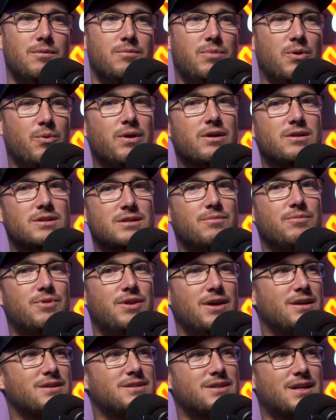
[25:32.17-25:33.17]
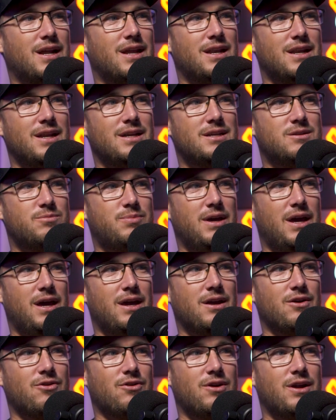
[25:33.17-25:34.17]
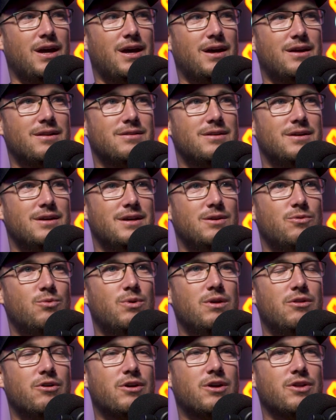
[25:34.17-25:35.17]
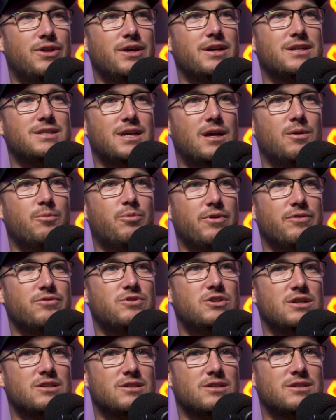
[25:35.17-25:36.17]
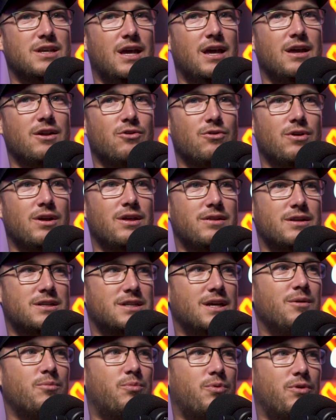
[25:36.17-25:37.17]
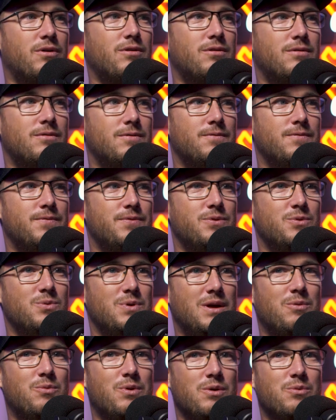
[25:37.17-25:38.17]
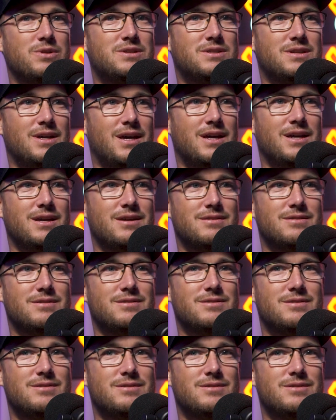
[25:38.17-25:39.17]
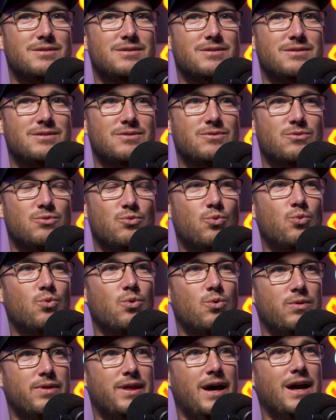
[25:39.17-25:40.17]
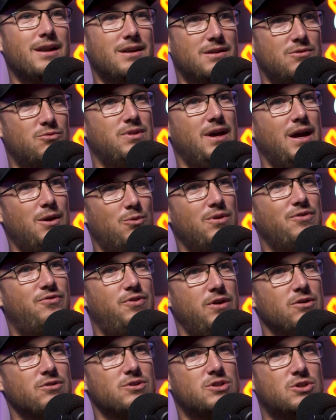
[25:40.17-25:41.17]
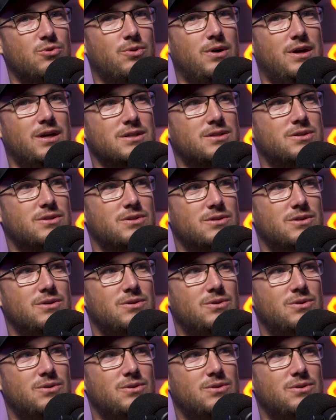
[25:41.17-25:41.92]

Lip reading: But what are some things that I need to be angry at? We look at the example of Jesus angry in the temple, and we would say, that reveals to us